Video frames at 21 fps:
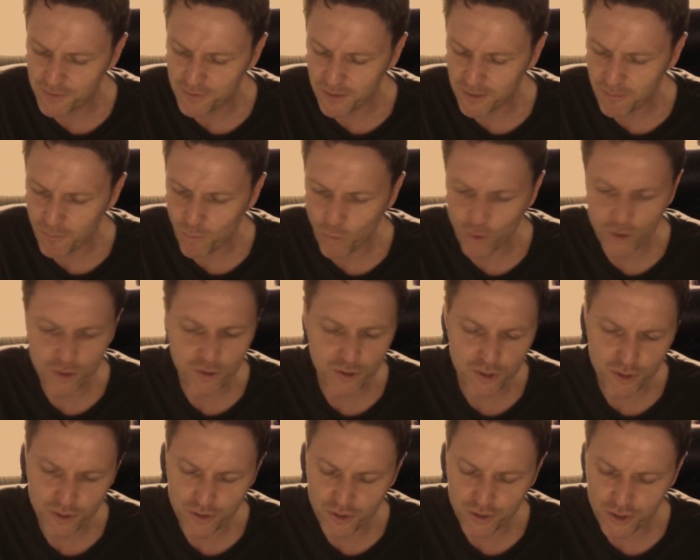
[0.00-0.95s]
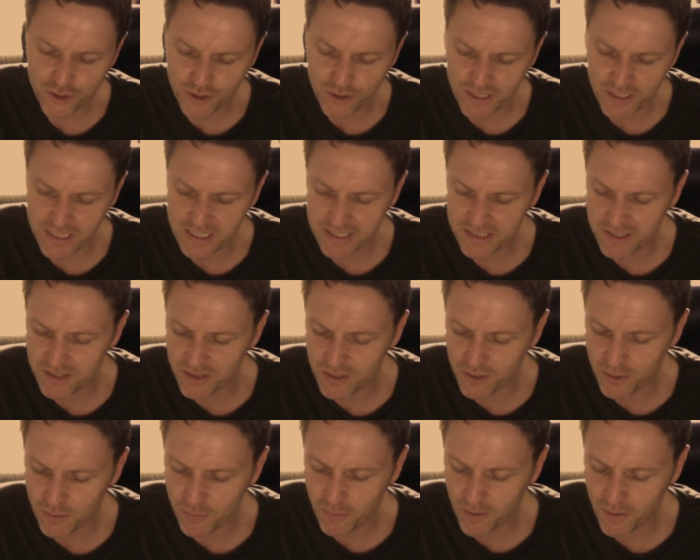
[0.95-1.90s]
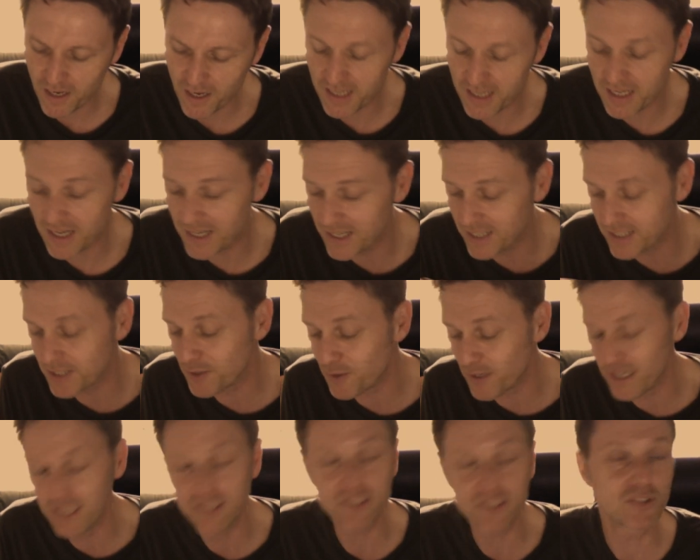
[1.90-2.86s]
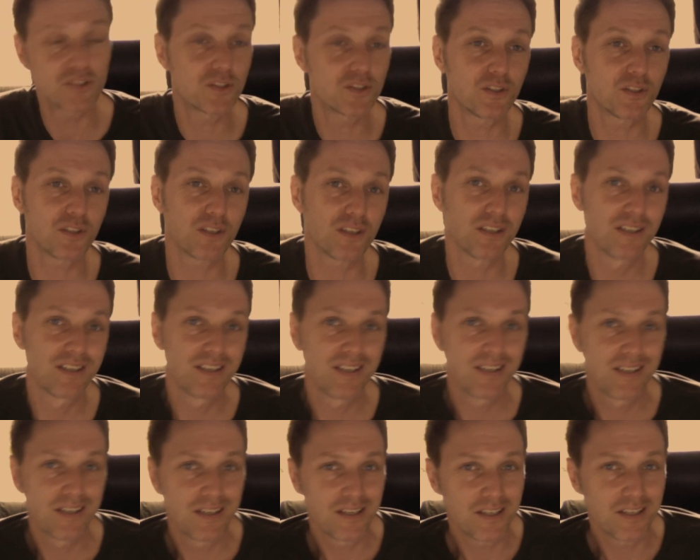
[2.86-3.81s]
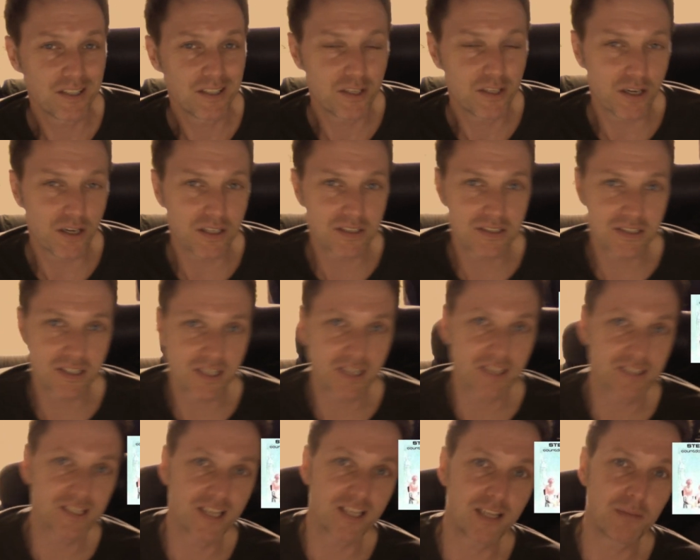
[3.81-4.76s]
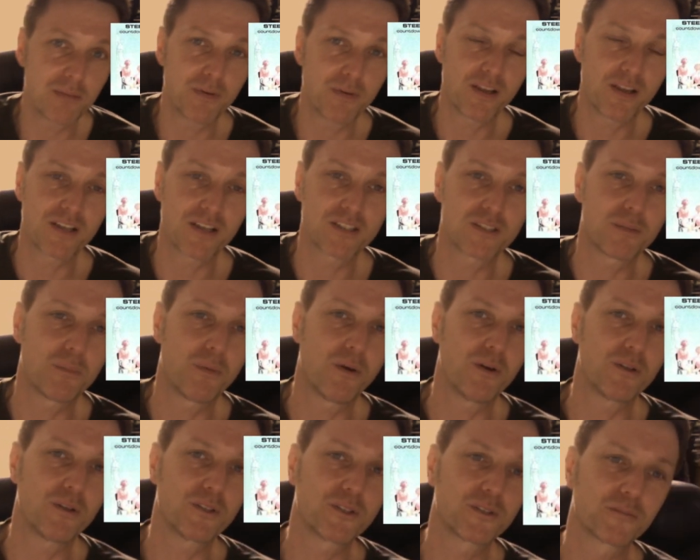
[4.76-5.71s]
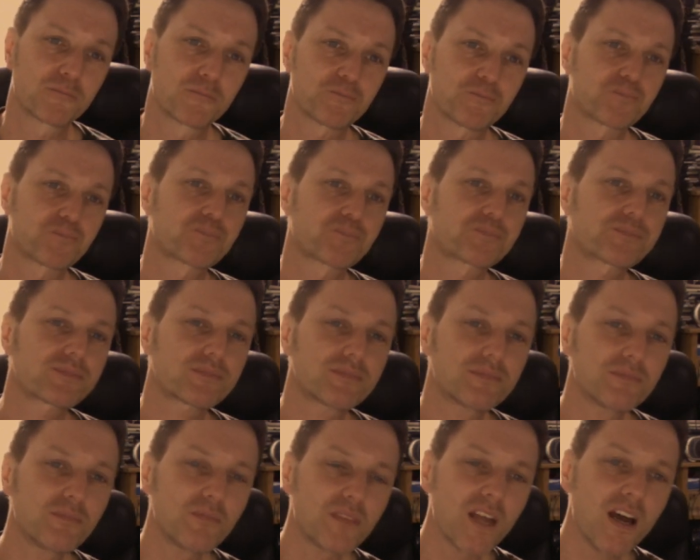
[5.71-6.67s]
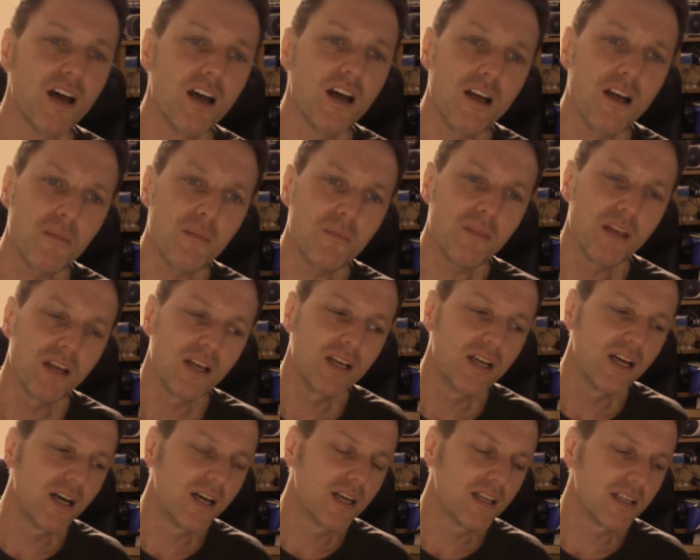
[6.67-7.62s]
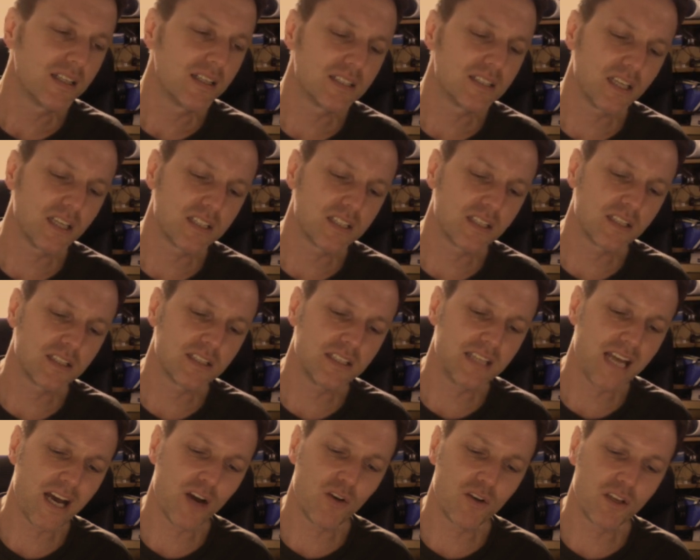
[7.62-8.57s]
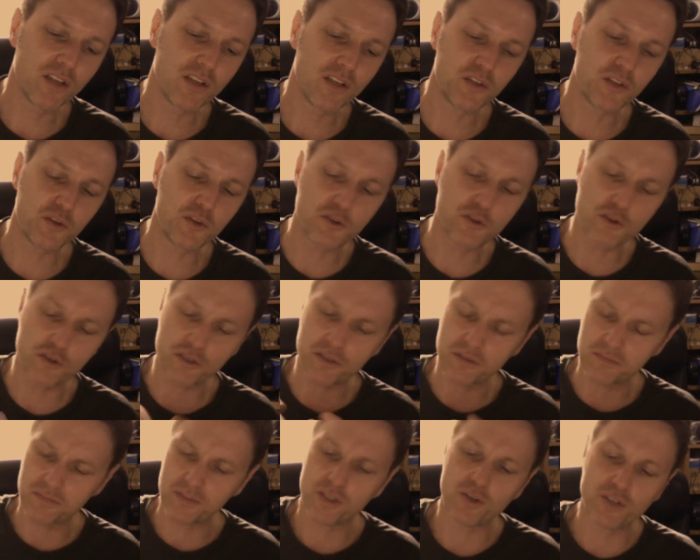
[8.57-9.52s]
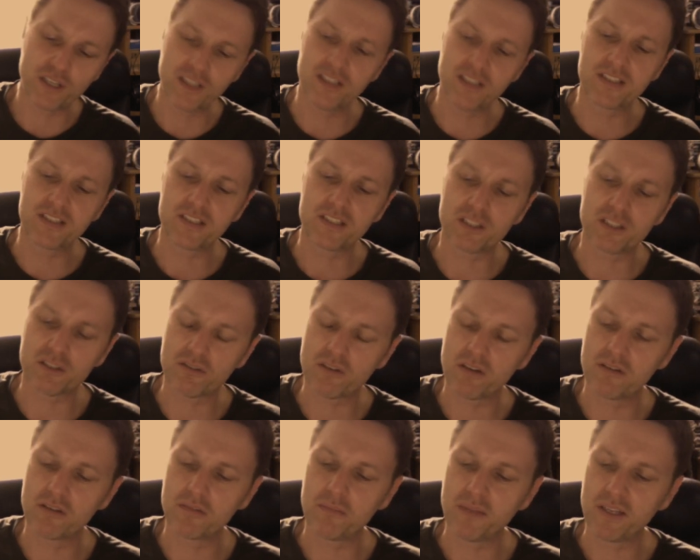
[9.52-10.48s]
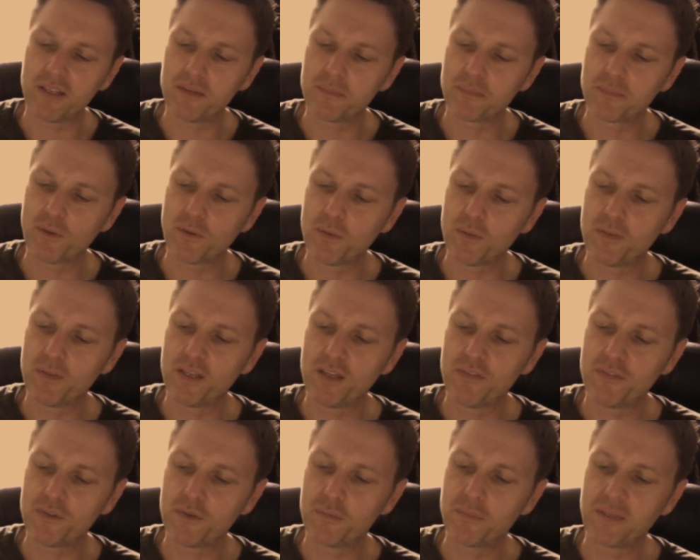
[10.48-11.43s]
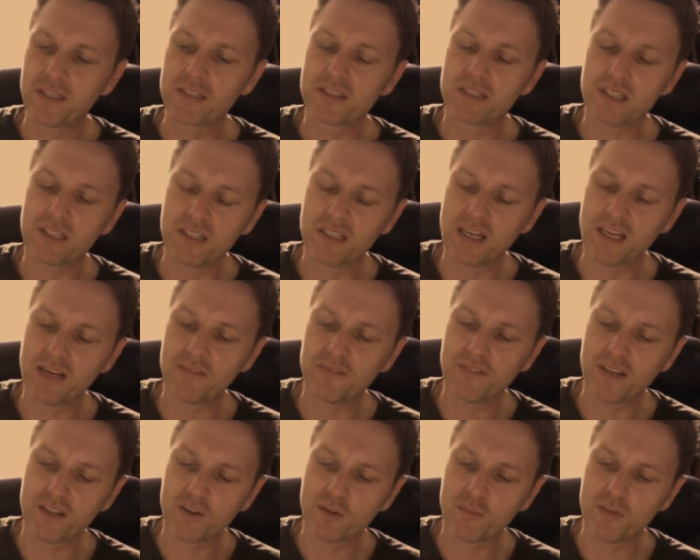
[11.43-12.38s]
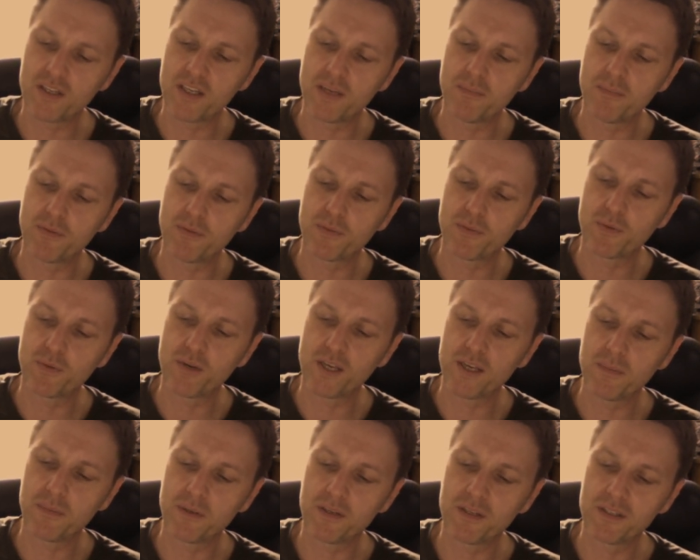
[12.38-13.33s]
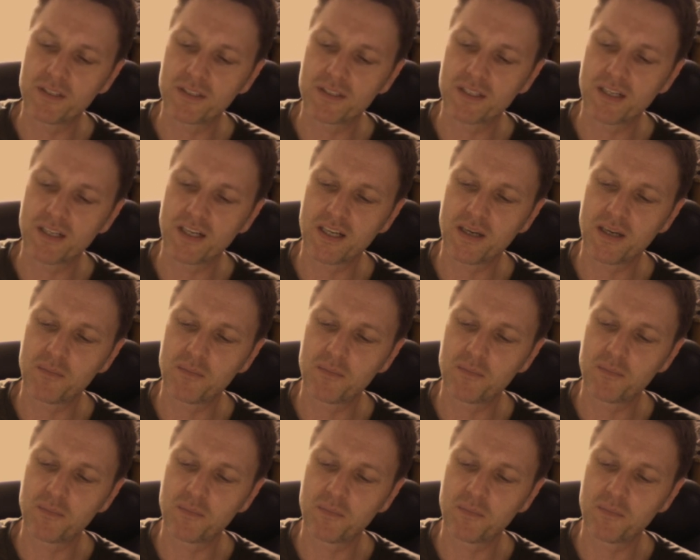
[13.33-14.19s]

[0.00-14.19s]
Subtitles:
what you should and shouldn't listen to, but he's as good a yardstick as anybody, I suppose. Now you're going to disagree with me probably if you're a big Steely Dan fan on my number 3, because I'm